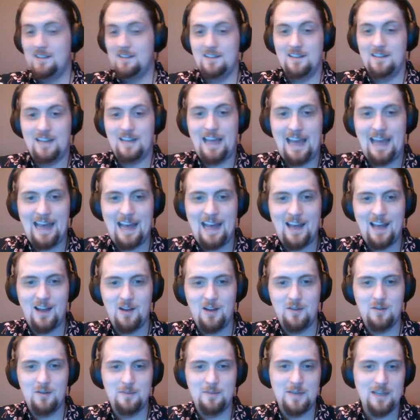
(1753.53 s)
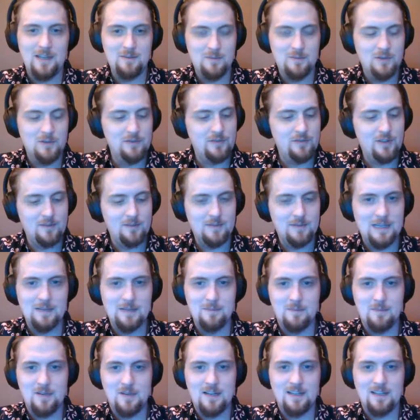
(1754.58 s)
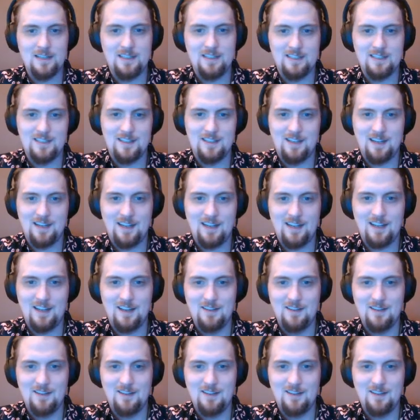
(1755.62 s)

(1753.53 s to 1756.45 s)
How am I moving my body today?